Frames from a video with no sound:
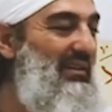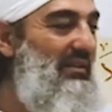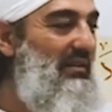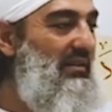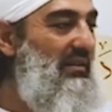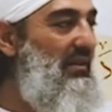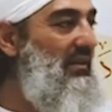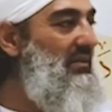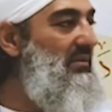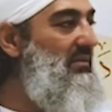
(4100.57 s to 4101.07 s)
You
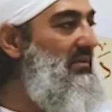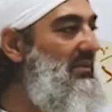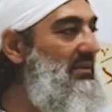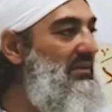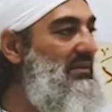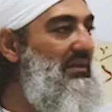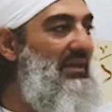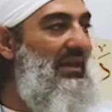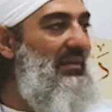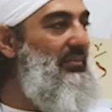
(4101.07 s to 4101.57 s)
know,
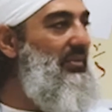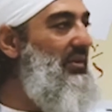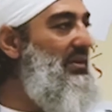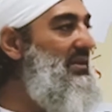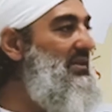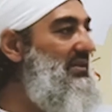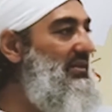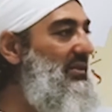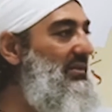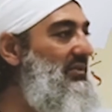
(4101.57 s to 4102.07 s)
our
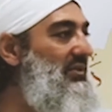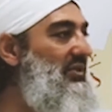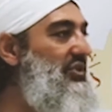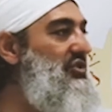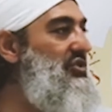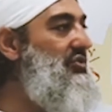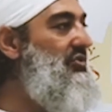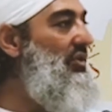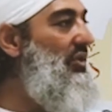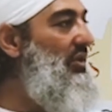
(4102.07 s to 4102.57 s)
bodies are not very
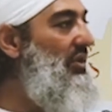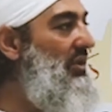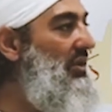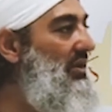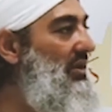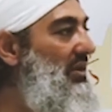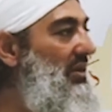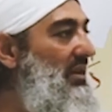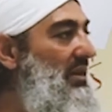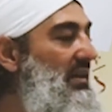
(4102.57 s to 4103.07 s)
strong
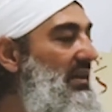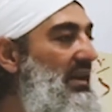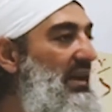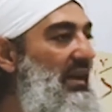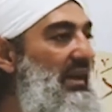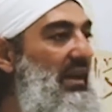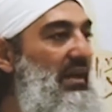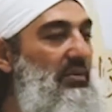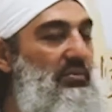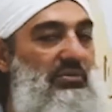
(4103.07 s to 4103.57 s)

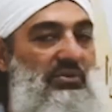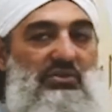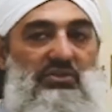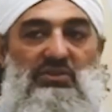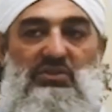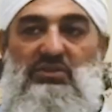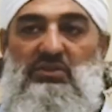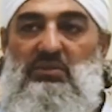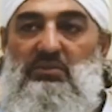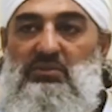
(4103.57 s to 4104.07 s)
and our immune
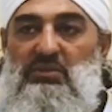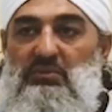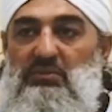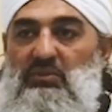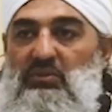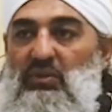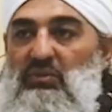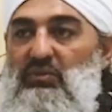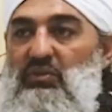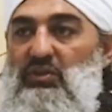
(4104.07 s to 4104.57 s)
systems are
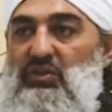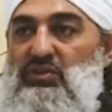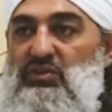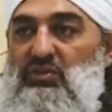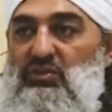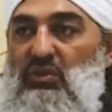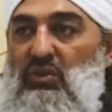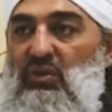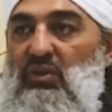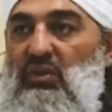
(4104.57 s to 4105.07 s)
not very
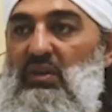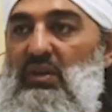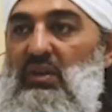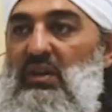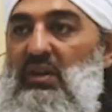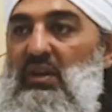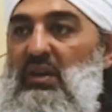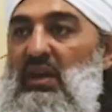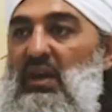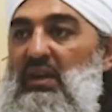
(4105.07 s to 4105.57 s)
strong.
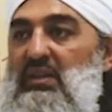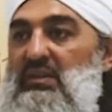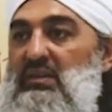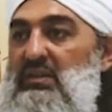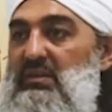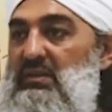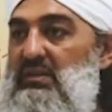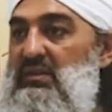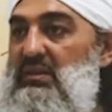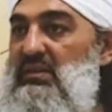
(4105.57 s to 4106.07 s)
And
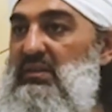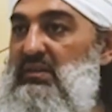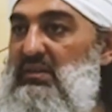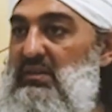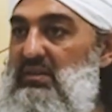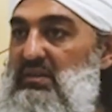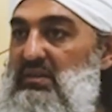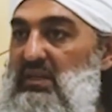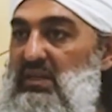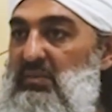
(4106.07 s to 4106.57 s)

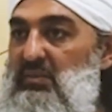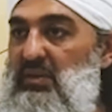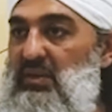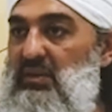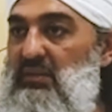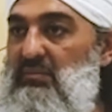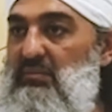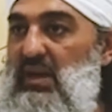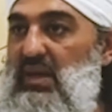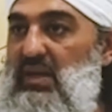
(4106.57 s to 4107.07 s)
it's going to be
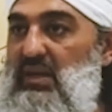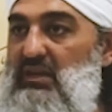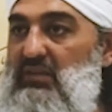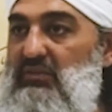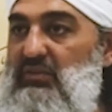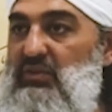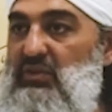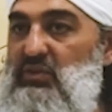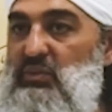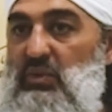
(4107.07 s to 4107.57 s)
in May, the
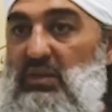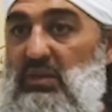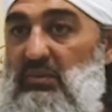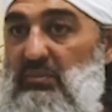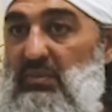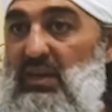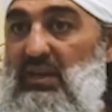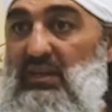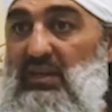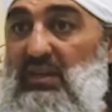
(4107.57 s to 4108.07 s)
first week of
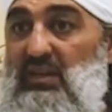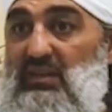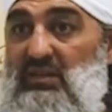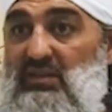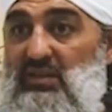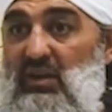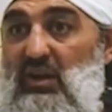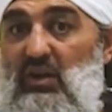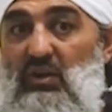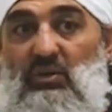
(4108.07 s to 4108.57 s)
May, and it's
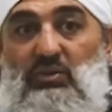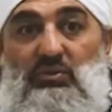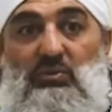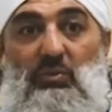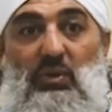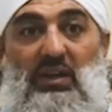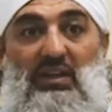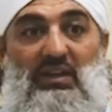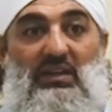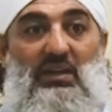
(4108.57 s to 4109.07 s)
cold,
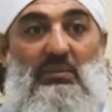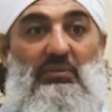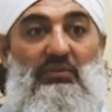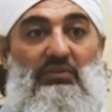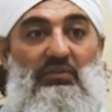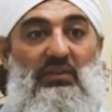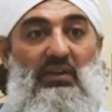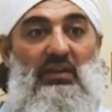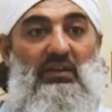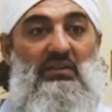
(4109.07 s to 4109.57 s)
waking up
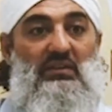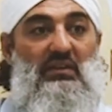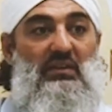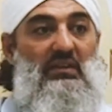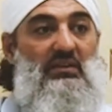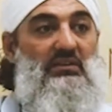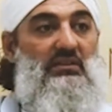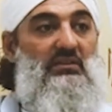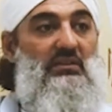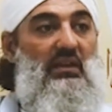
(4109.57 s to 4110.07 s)
at
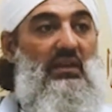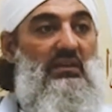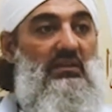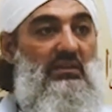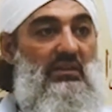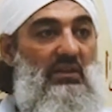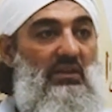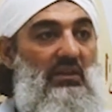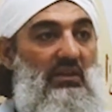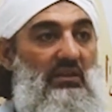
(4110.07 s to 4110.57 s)

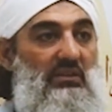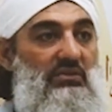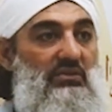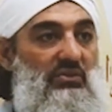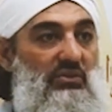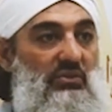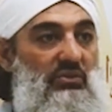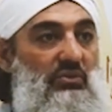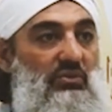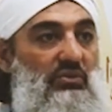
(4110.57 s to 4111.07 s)

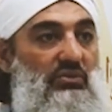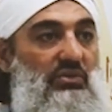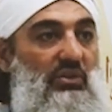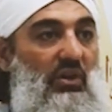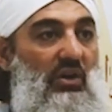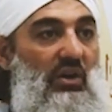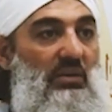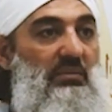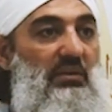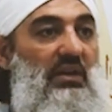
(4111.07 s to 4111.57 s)
suhoor
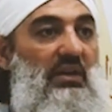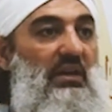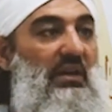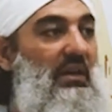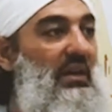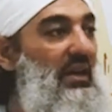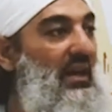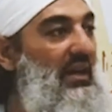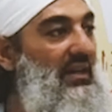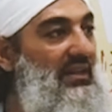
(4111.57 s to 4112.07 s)
time,
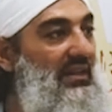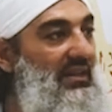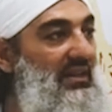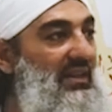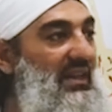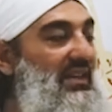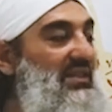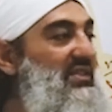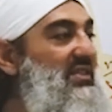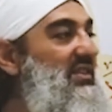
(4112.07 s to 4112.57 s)
and you
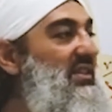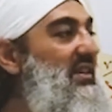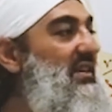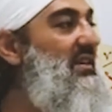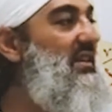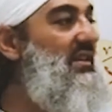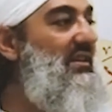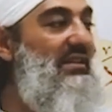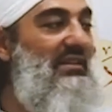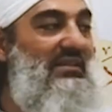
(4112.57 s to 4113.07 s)
get
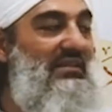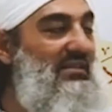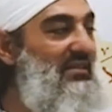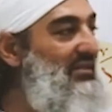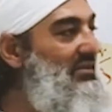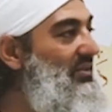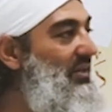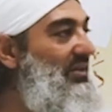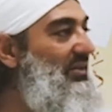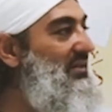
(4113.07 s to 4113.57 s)
sick, and
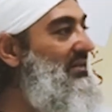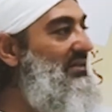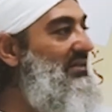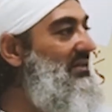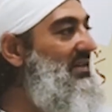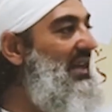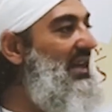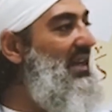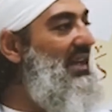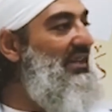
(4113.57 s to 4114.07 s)
you
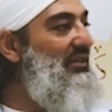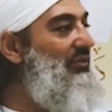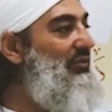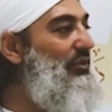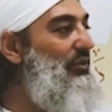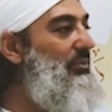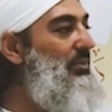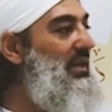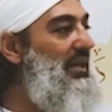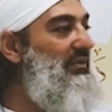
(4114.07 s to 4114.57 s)
don't get the
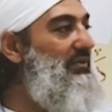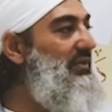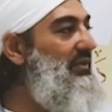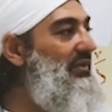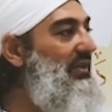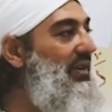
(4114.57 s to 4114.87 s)
full benefit of